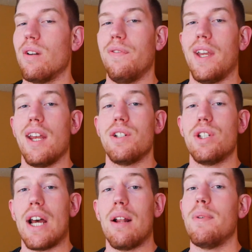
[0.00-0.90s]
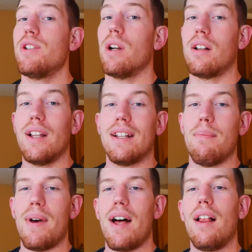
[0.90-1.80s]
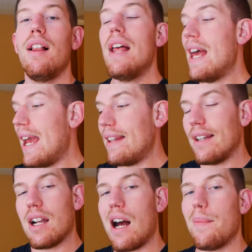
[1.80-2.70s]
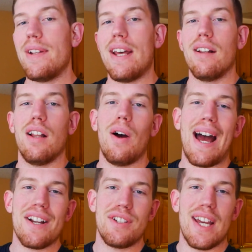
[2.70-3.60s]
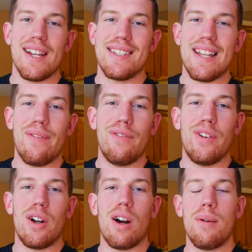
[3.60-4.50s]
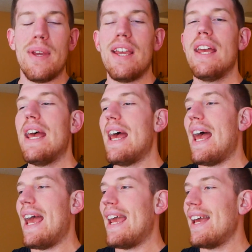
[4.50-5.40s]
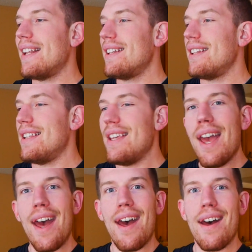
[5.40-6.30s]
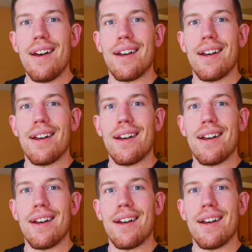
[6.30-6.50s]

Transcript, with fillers: notification shout out, be sure to click the bell and then comment down low, hashtag 7footarmy. And yeah,